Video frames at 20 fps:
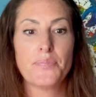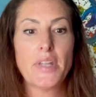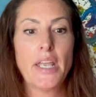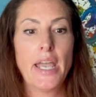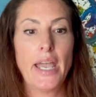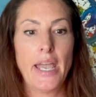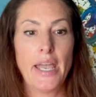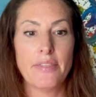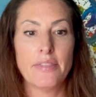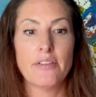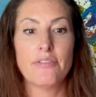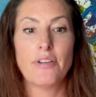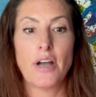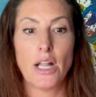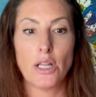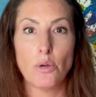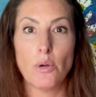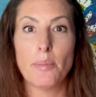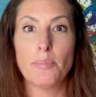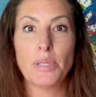and the
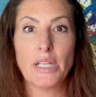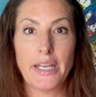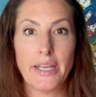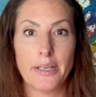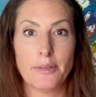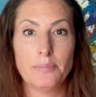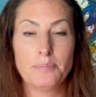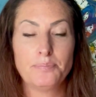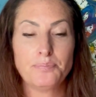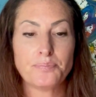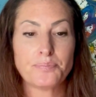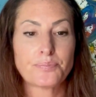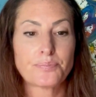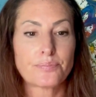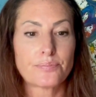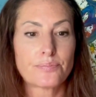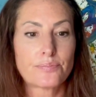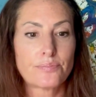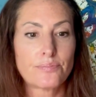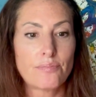follow-up plan.
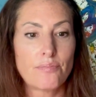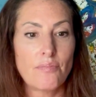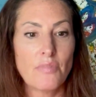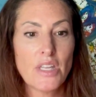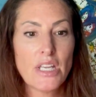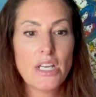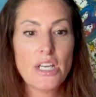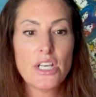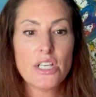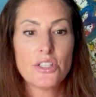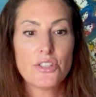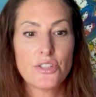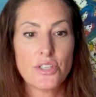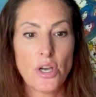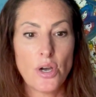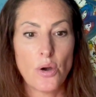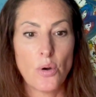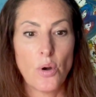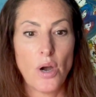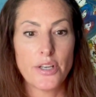
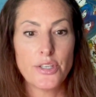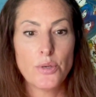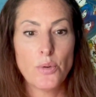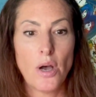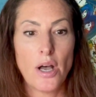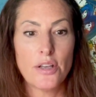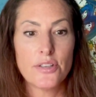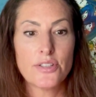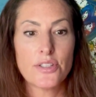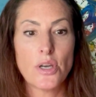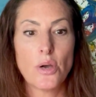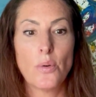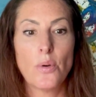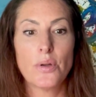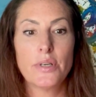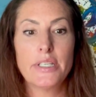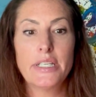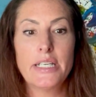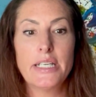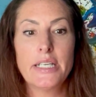So you also
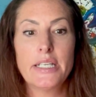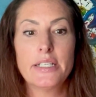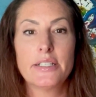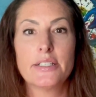need